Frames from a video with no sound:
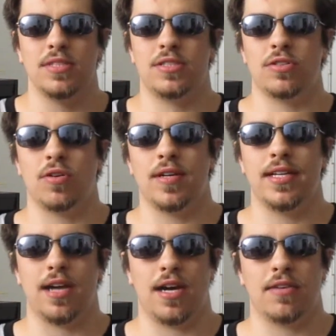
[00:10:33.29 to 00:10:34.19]
Sora
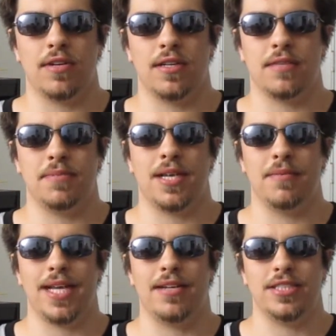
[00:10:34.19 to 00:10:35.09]
and Aqua are going to be
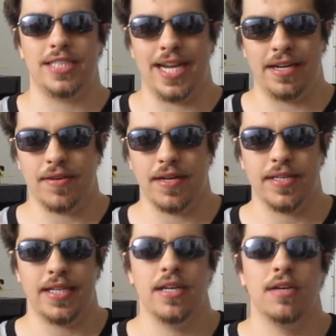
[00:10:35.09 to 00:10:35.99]
coming out in
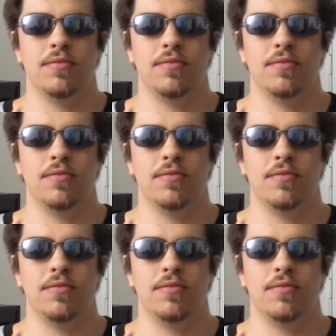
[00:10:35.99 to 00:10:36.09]
January,